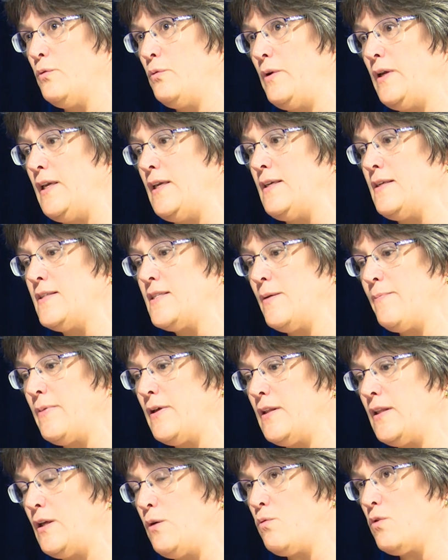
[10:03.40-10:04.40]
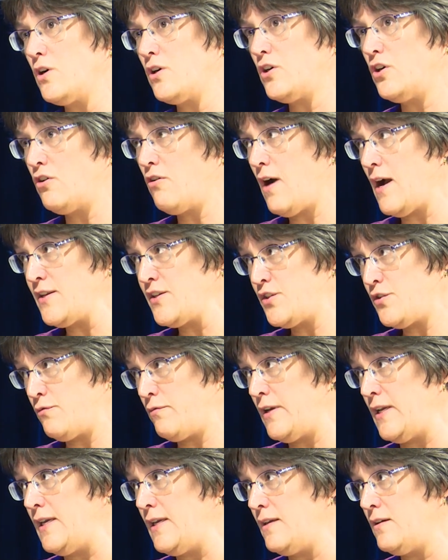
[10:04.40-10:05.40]
we typically work across
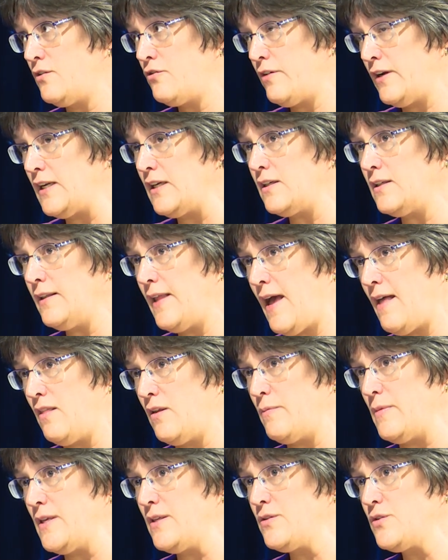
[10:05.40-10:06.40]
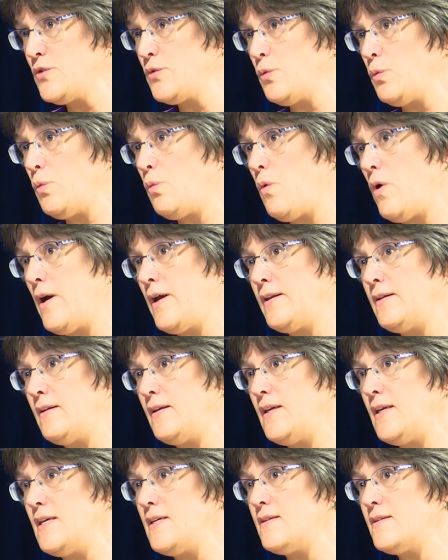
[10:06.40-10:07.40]
3 critical elements.
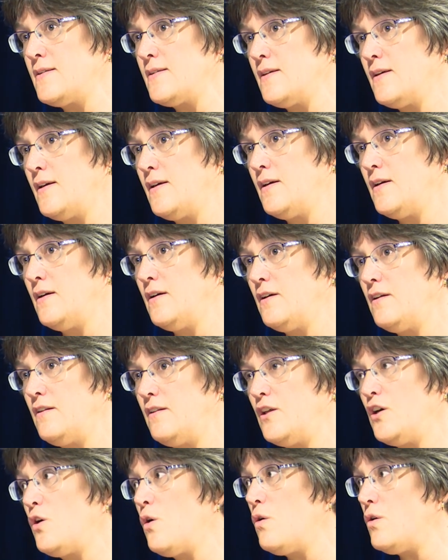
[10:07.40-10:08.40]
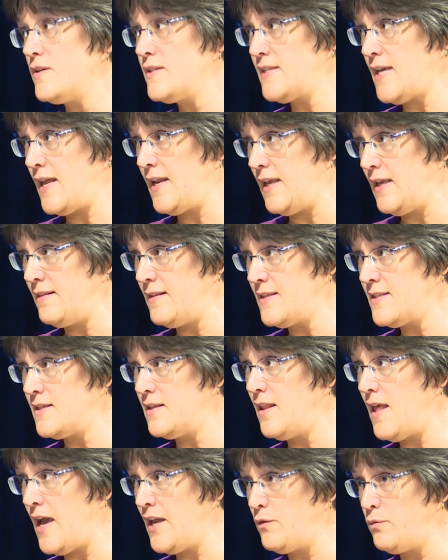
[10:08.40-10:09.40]
One is the goal setting that's
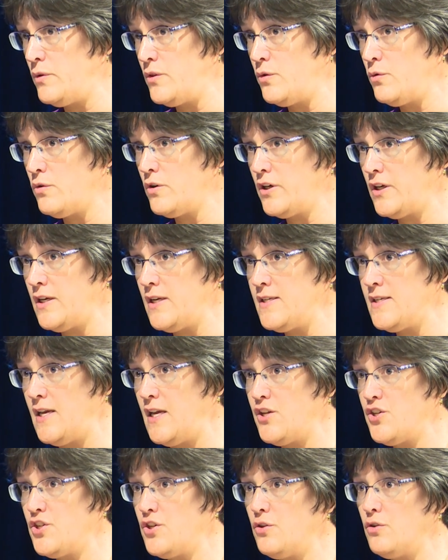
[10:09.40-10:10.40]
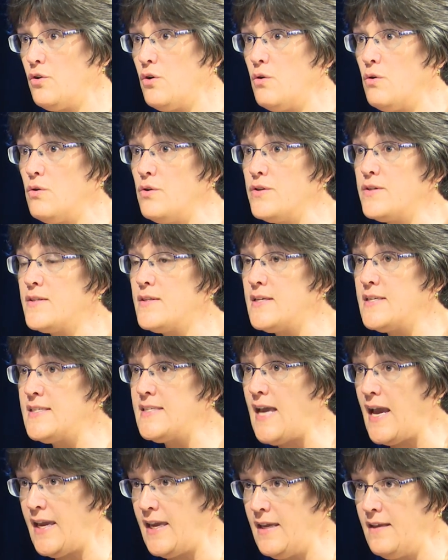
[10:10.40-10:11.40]
aligned with the organizational goals. The
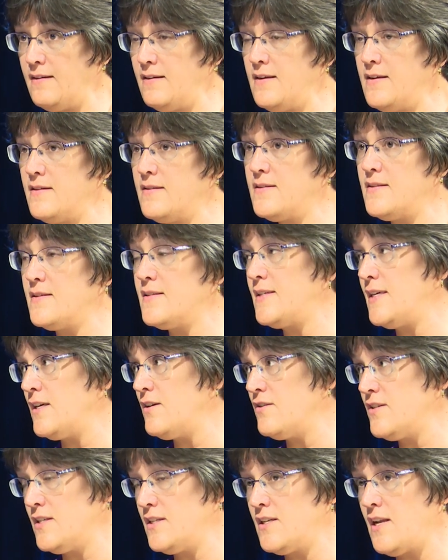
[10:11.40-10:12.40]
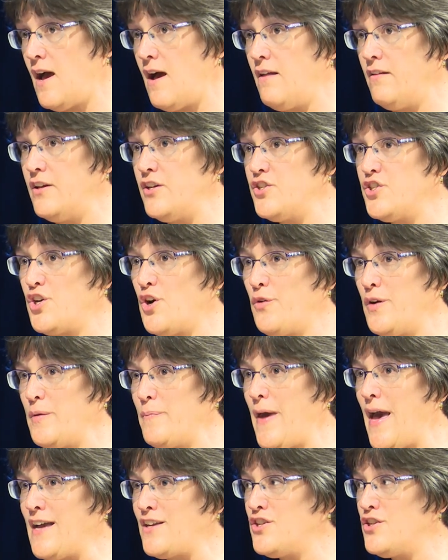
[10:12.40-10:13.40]
second is the skills and knowledge, going
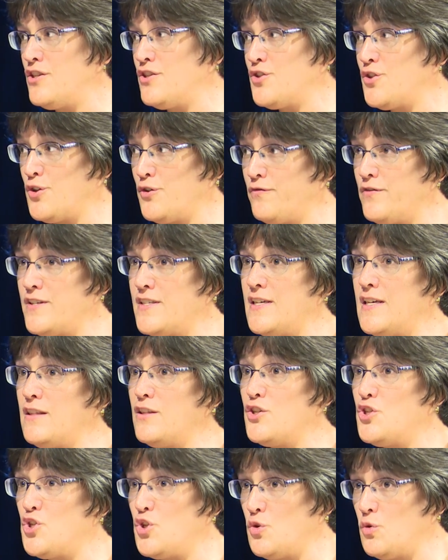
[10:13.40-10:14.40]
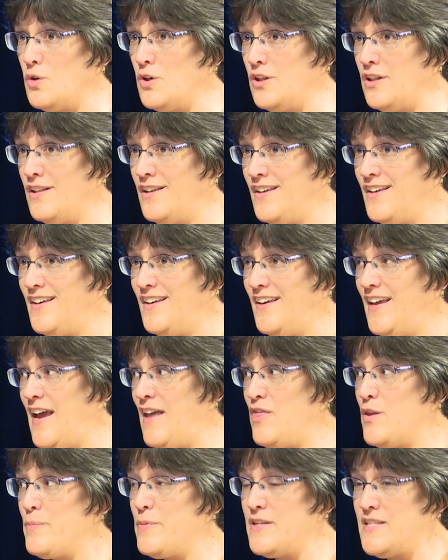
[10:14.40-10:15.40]
back to the surfacing the jewel
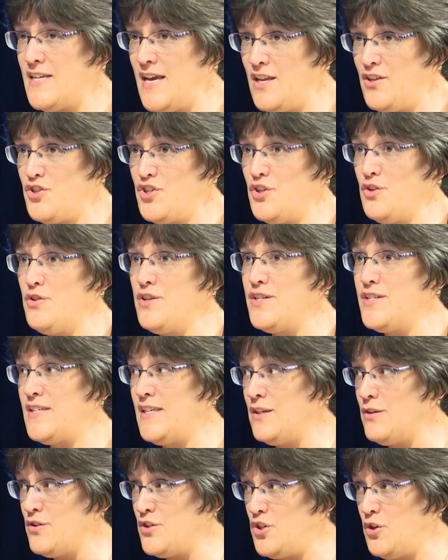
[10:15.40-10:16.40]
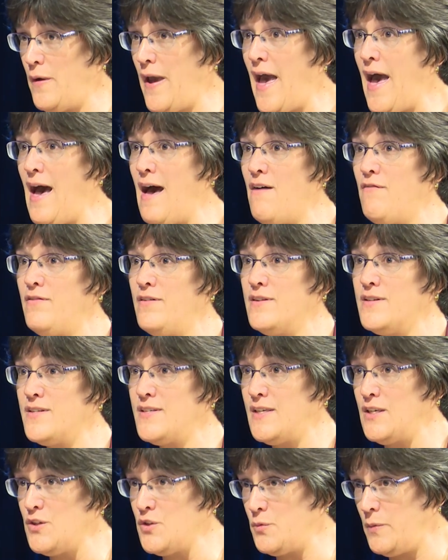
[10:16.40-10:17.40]
and the potential, the skills you have and the
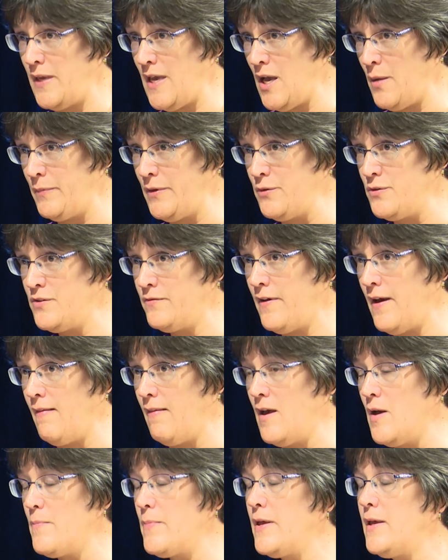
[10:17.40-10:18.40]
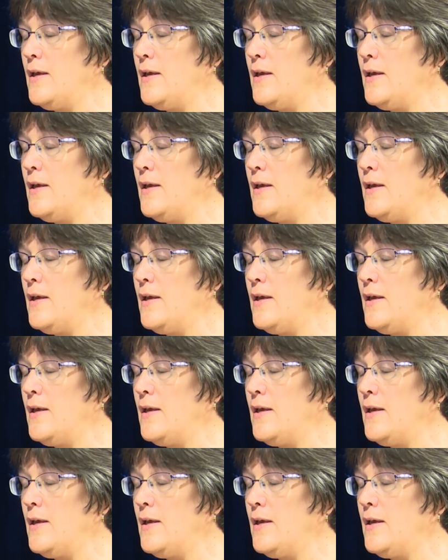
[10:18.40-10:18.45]
skills we help you develop.